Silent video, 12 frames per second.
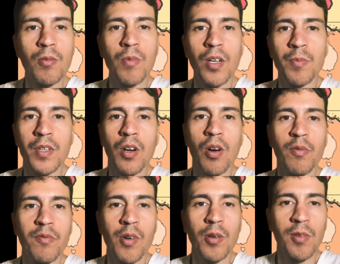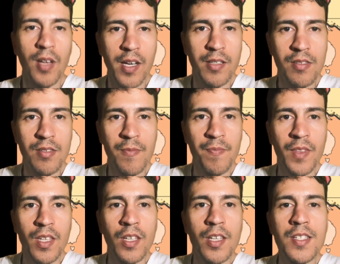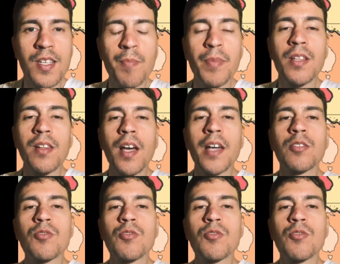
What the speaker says: what we call fault lines. It's a bit like